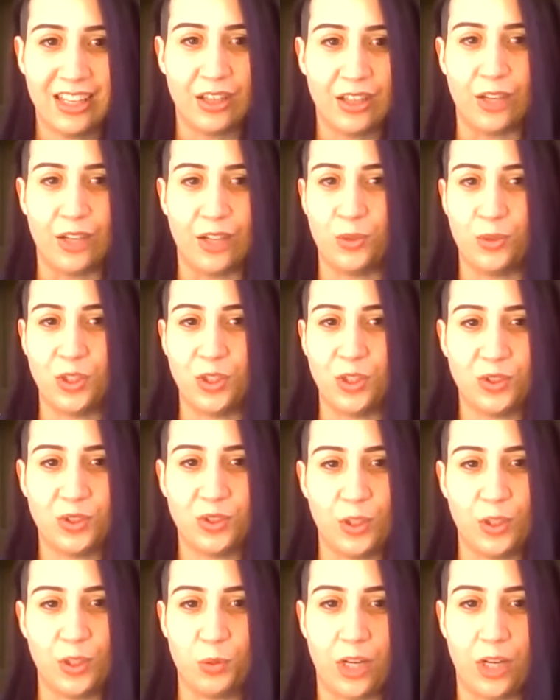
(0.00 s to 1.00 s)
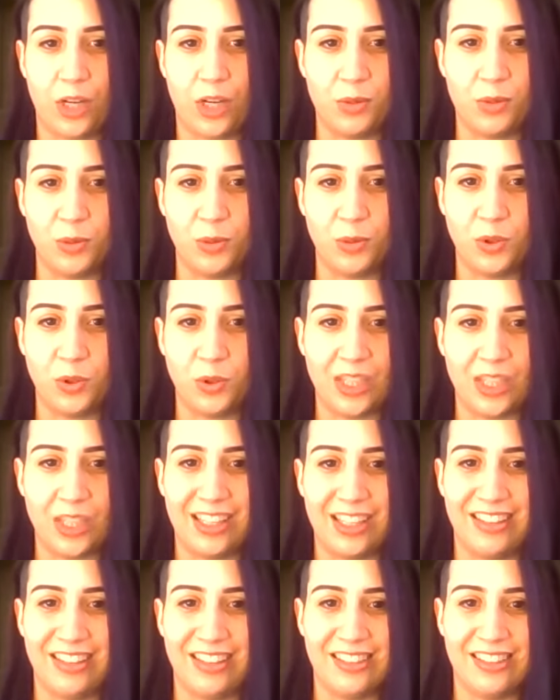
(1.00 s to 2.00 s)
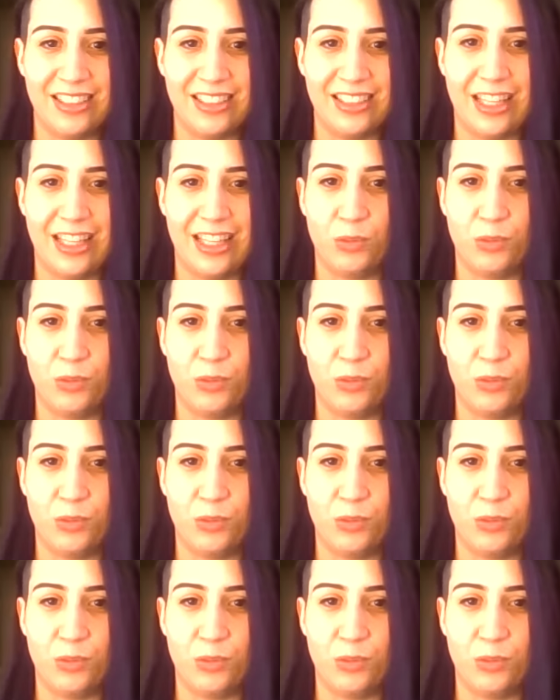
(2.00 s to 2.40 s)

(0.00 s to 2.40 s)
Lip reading: When you see a problem, you take it on and